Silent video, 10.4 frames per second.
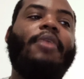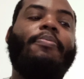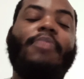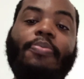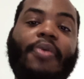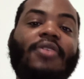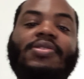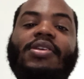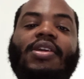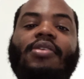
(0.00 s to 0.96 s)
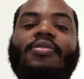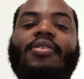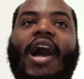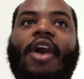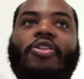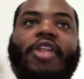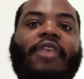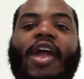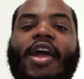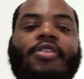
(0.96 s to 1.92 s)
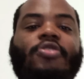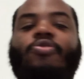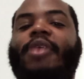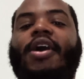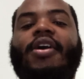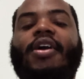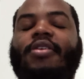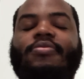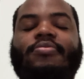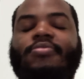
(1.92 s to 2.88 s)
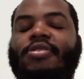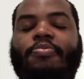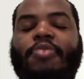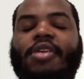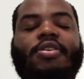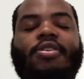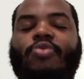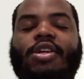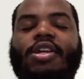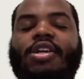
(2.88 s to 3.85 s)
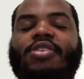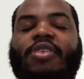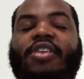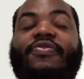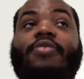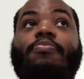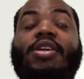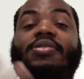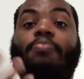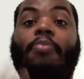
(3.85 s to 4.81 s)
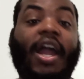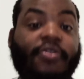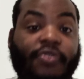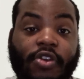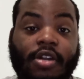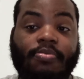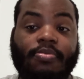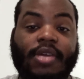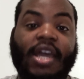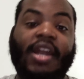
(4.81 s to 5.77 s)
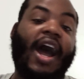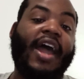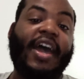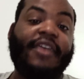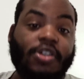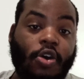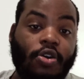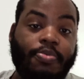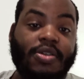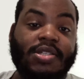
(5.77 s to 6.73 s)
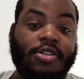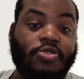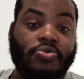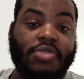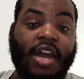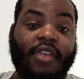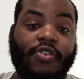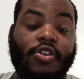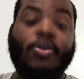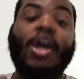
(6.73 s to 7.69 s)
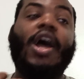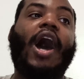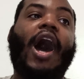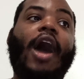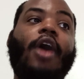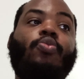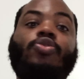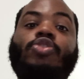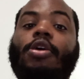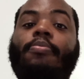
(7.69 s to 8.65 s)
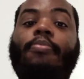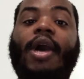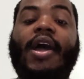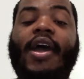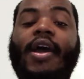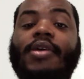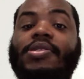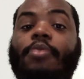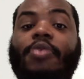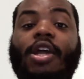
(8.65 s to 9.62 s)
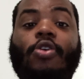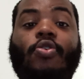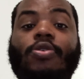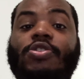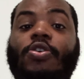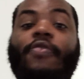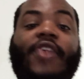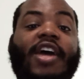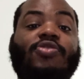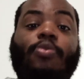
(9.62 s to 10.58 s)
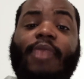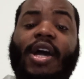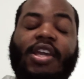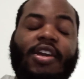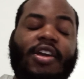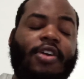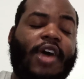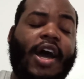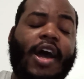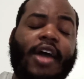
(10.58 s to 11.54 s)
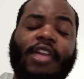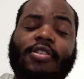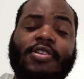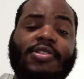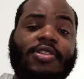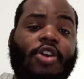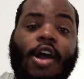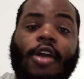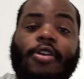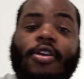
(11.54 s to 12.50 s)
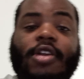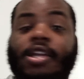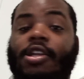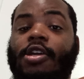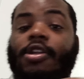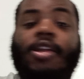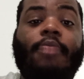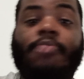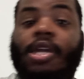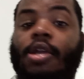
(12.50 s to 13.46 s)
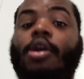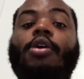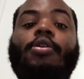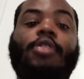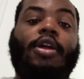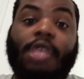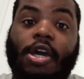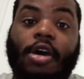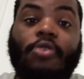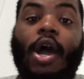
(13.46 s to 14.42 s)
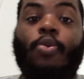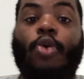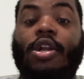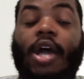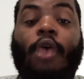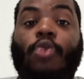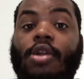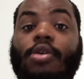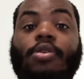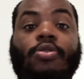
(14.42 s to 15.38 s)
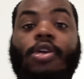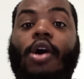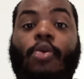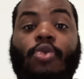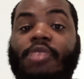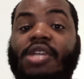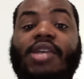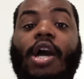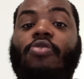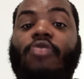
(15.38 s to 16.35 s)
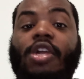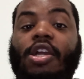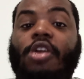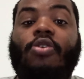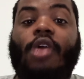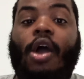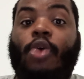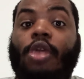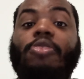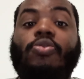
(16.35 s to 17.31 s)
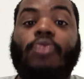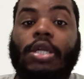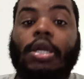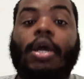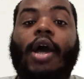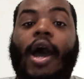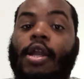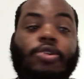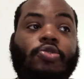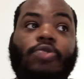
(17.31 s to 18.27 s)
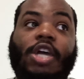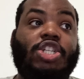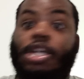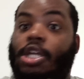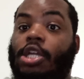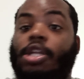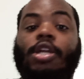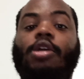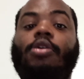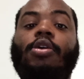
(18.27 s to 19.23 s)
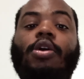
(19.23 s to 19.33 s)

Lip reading: Me personally, I don't like ratting on nobody, depending on what it is. But if it means my freedom and I have to go to prison and do time for you, I will jump my ass up in that court so fast with my hand held high. Like, listen, Your Honor, he did it, not me. Let me go. I want to be exonerated here. I want immunity. I didn't do that shit. He did it.